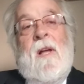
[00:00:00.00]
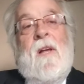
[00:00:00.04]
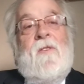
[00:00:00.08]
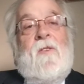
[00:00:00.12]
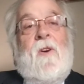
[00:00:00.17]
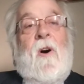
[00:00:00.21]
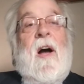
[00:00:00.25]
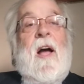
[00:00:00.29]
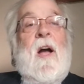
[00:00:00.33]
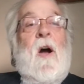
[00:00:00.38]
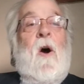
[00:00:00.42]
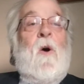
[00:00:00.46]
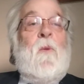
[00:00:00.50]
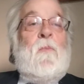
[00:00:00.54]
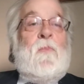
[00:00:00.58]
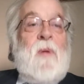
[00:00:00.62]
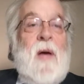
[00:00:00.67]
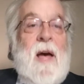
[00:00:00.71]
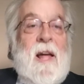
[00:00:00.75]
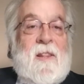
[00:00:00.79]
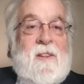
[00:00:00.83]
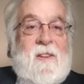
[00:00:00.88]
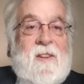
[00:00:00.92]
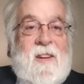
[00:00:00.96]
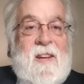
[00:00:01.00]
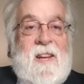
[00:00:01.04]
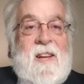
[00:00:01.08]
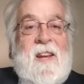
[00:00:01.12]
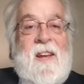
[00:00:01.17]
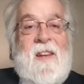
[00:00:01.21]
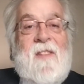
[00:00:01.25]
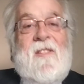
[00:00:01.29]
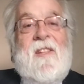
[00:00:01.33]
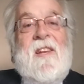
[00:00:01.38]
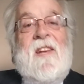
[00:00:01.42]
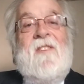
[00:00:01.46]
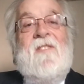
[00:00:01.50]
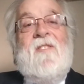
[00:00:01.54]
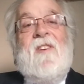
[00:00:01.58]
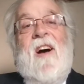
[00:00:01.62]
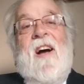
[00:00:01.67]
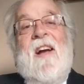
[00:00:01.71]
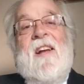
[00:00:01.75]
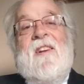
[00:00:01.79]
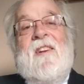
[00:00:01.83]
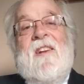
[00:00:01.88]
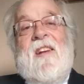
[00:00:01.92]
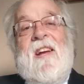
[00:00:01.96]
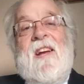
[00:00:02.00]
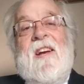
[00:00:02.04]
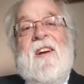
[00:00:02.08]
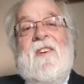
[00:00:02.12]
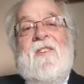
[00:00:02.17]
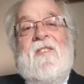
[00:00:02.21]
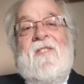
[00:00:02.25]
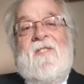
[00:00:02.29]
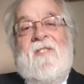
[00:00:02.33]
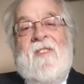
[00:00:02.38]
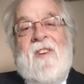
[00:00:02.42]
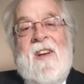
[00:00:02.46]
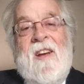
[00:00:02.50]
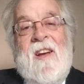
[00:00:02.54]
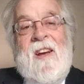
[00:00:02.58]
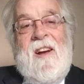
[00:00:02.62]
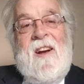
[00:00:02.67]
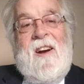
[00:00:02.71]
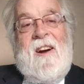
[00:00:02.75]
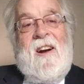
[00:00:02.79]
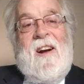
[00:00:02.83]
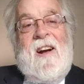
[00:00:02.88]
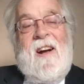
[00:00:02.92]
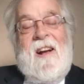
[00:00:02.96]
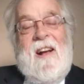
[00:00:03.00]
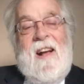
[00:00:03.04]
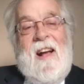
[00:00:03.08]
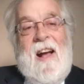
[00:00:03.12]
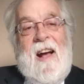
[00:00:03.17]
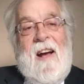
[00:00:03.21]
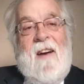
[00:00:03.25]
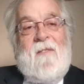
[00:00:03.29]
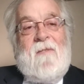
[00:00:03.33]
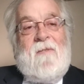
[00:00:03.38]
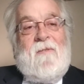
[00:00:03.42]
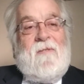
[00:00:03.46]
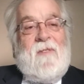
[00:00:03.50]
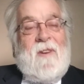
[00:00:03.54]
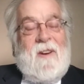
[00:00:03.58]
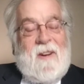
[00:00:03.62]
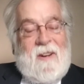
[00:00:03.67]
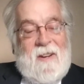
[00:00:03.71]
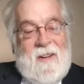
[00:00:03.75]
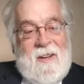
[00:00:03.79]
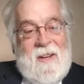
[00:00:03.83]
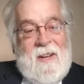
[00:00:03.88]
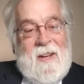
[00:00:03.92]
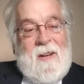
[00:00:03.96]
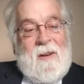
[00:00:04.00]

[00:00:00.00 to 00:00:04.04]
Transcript: So I hope that these ideas have